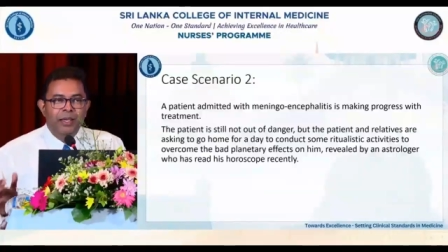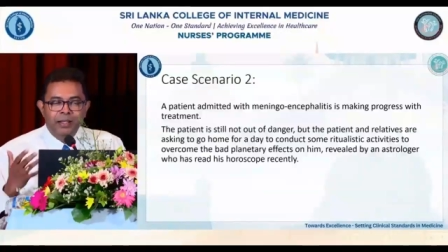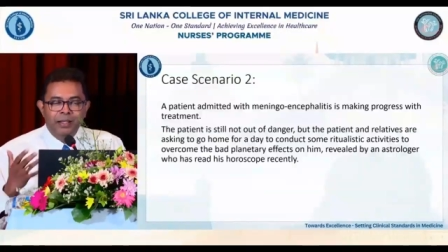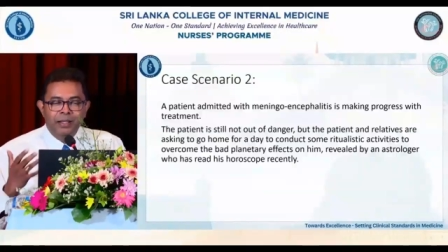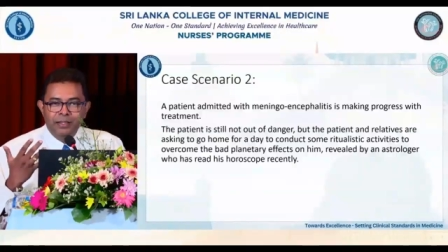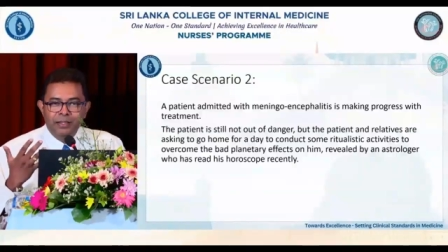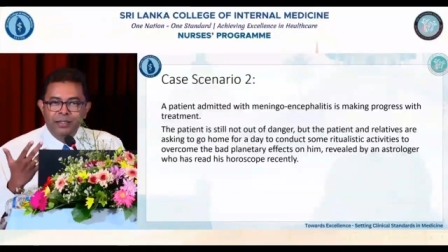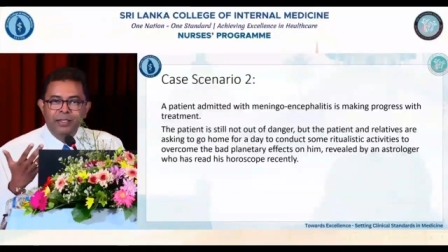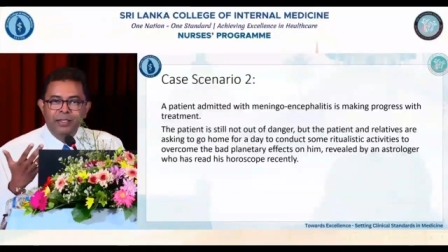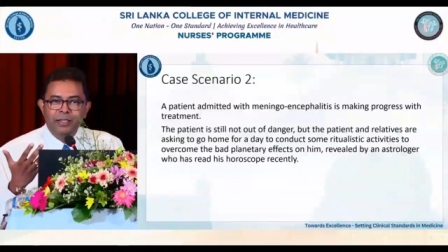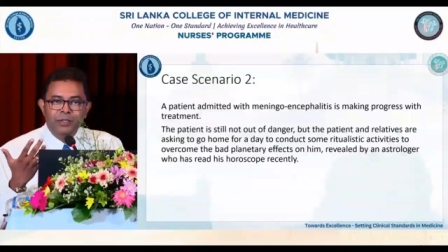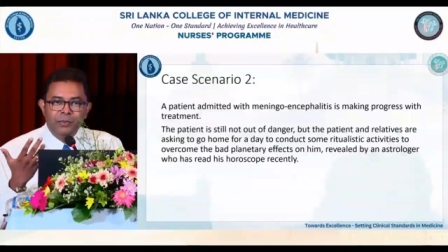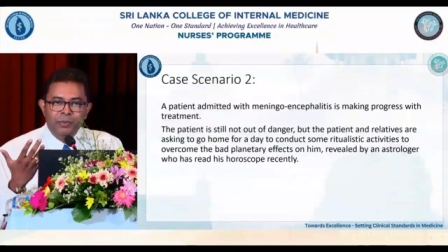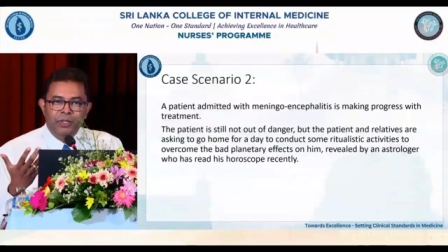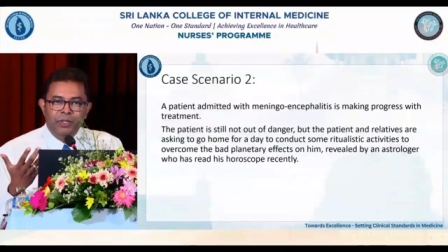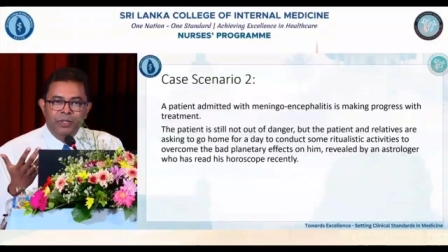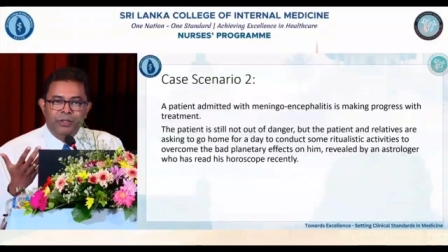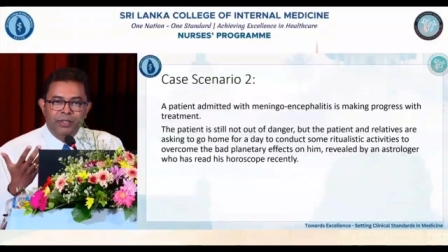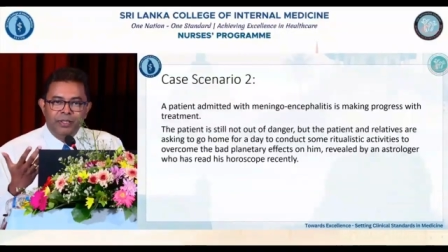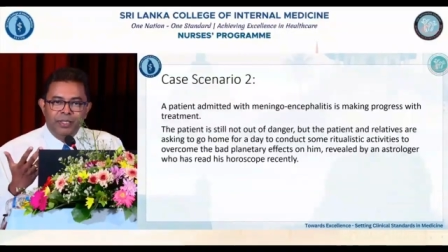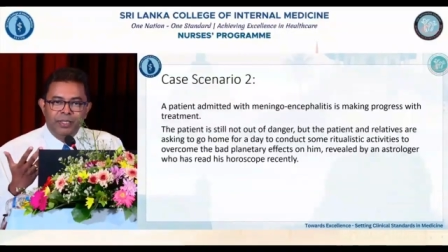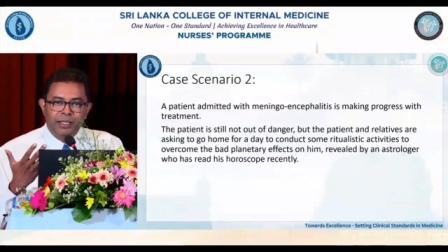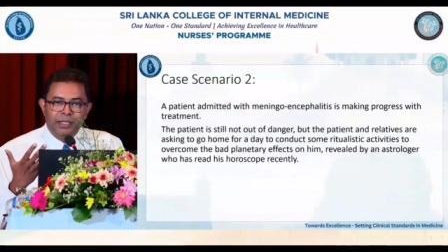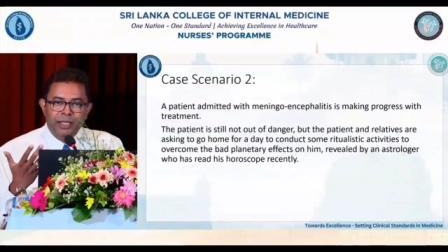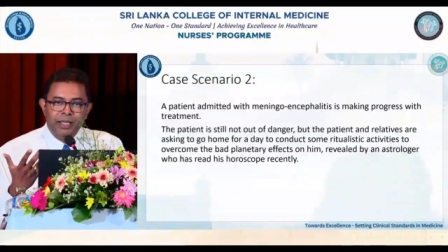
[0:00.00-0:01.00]
This is
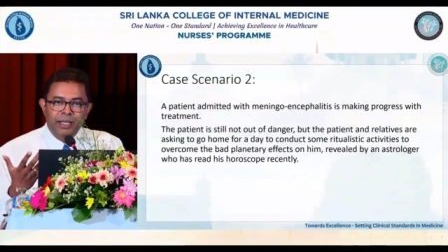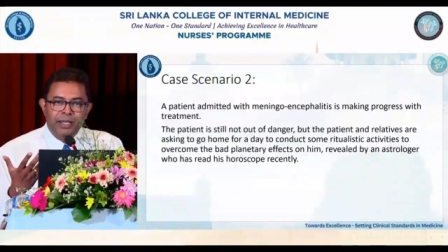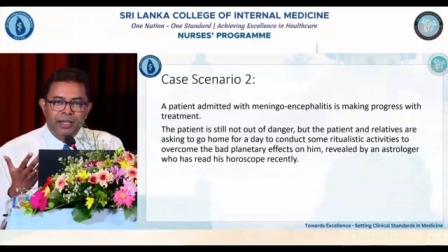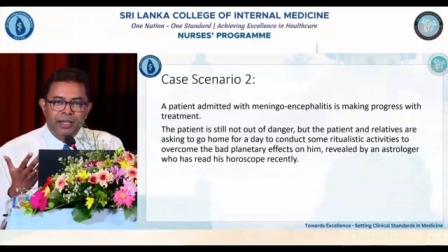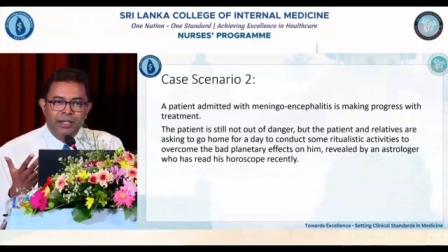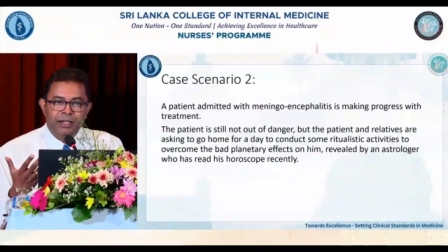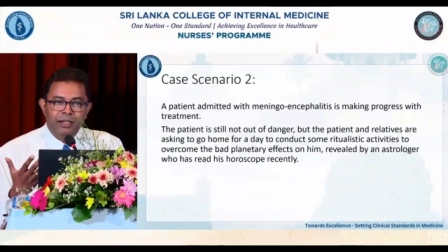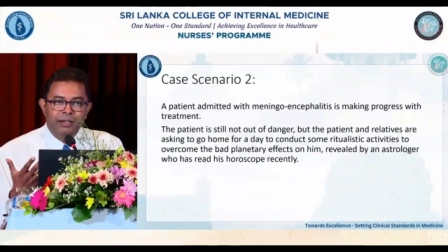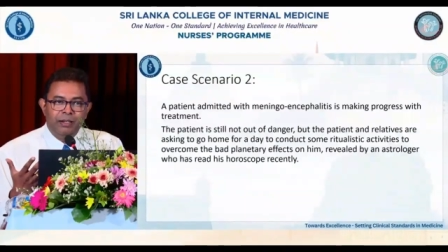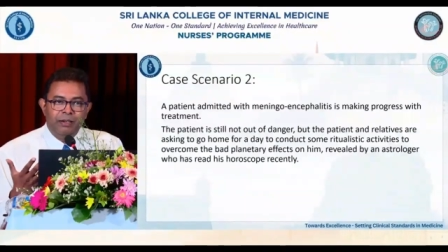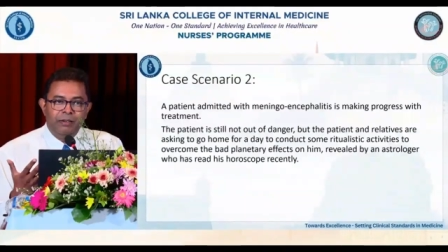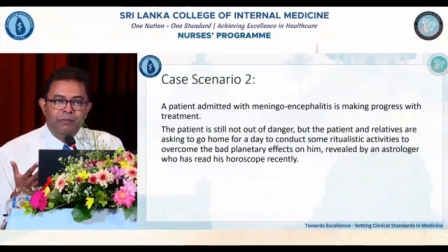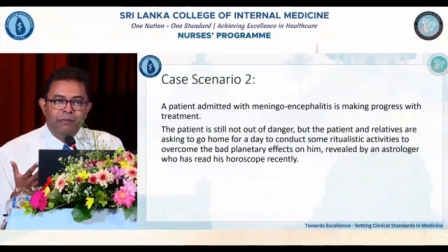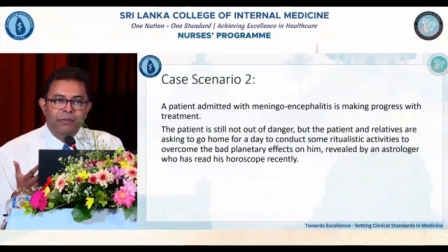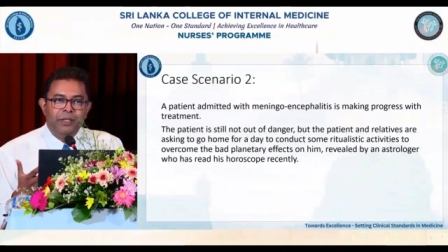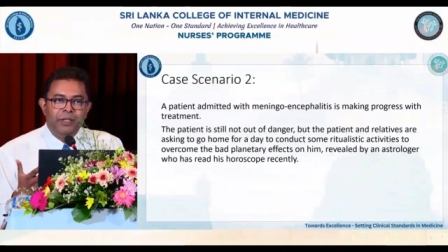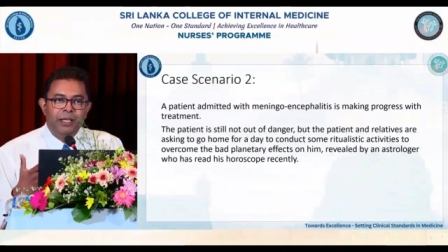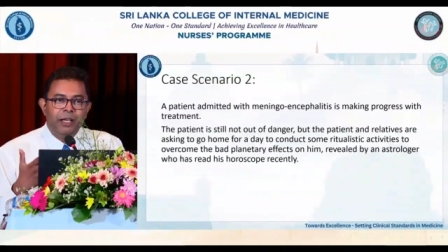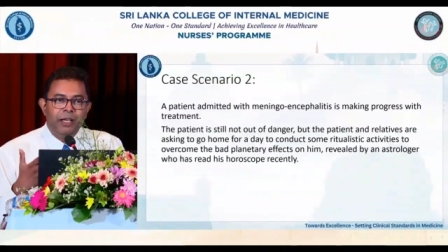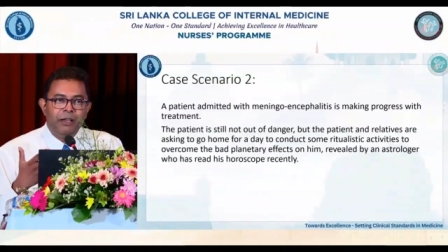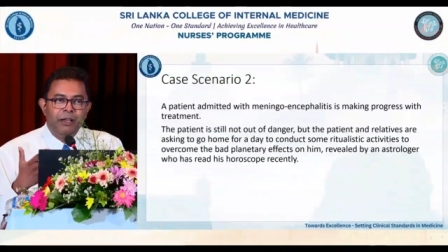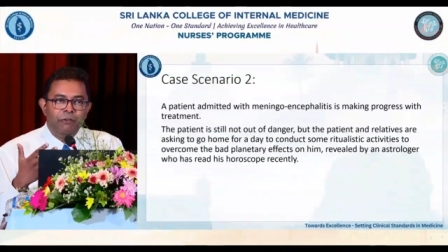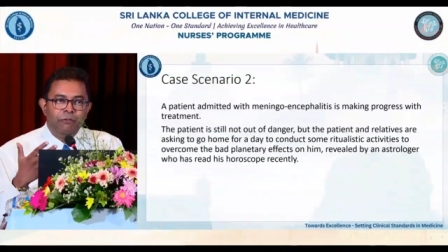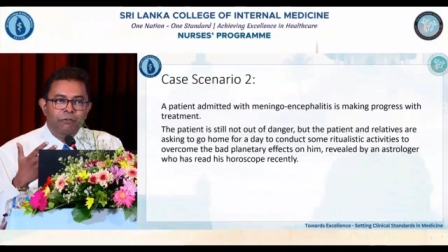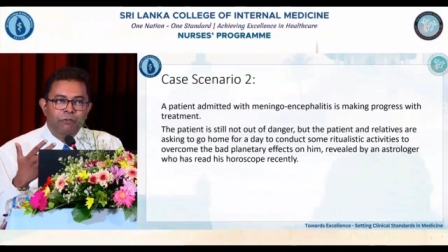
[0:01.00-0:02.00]
because, again, we
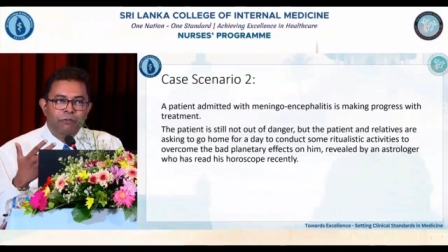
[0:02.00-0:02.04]
have